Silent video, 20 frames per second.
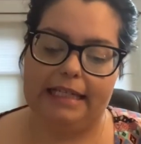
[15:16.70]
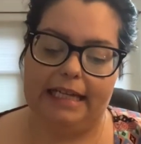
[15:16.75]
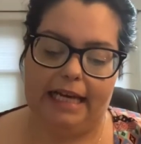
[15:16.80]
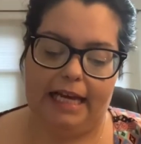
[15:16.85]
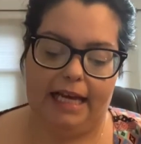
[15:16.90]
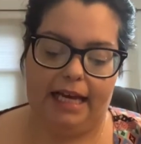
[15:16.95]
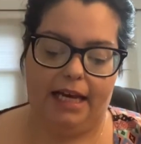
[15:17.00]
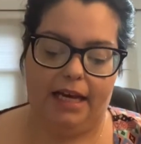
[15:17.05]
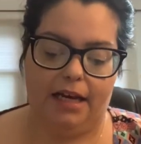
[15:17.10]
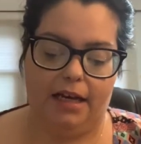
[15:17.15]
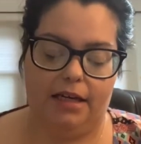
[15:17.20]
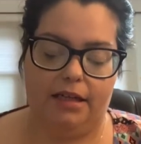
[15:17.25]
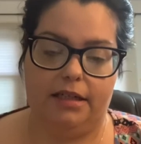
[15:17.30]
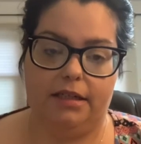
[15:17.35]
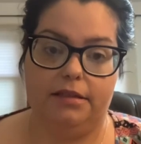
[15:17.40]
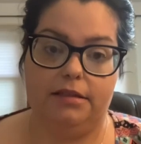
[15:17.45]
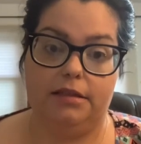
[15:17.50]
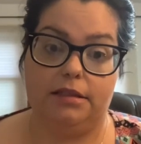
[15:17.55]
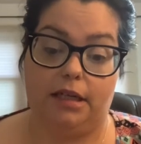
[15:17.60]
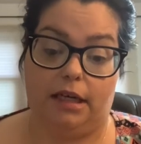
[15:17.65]

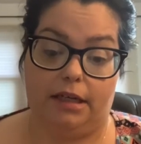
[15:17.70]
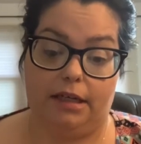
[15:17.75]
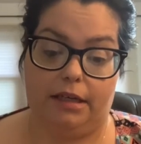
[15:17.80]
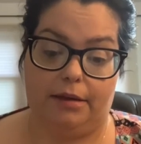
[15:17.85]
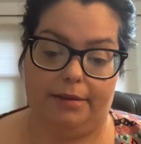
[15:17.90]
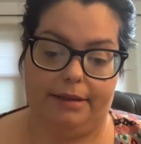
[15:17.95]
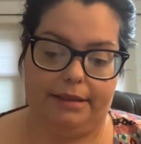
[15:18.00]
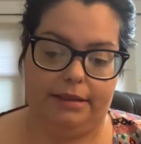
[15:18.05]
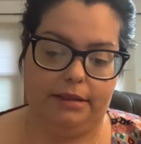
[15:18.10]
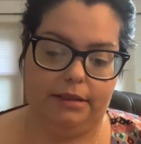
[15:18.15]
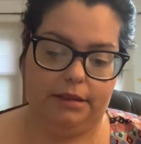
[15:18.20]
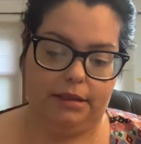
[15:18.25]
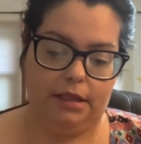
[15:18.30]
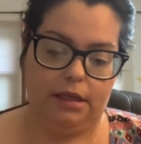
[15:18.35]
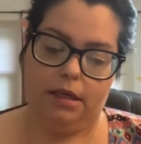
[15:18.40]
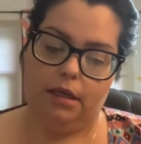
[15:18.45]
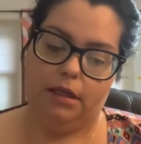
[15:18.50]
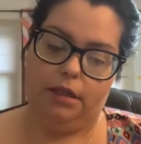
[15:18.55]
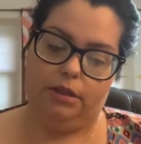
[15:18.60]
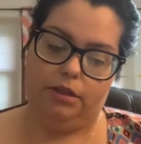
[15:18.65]
and document.
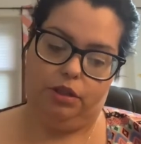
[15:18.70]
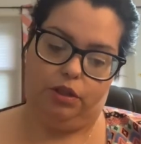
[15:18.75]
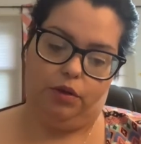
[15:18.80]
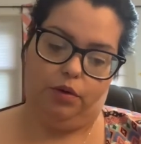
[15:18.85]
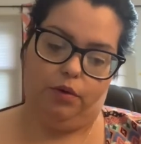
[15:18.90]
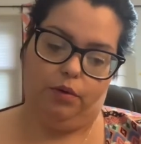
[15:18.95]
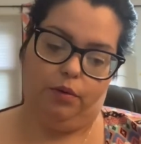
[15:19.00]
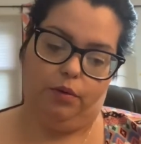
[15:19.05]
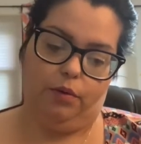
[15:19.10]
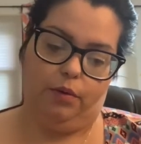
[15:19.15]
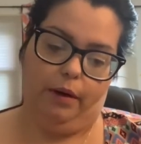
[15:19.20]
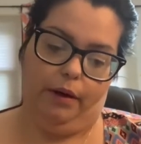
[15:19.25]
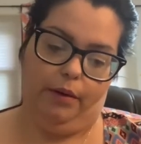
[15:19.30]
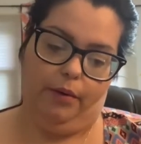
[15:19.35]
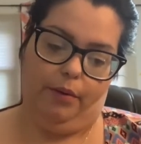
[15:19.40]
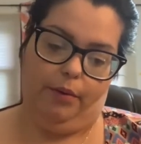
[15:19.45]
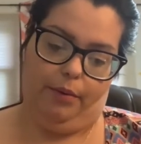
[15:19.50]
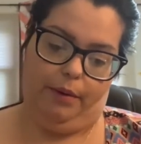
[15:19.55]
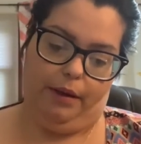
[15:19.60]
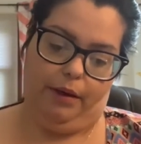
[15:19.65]
So
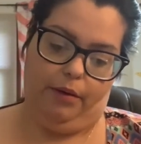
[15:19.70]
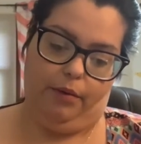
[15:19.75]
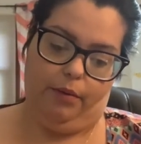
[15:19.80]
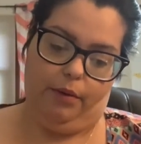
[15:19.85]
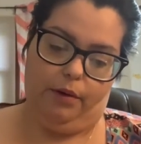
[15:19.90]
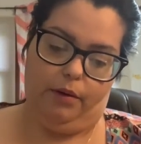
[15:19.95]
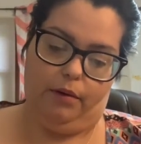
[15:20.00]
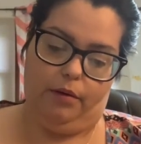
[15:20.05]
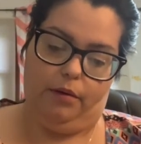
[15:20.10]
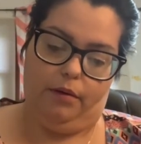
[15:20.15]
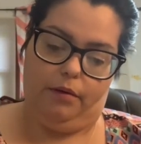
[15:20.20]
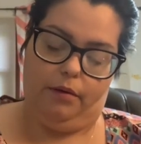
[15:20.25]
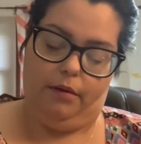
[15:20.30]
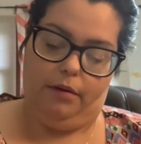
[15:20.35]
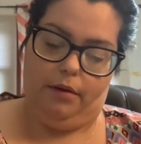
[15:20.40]
we will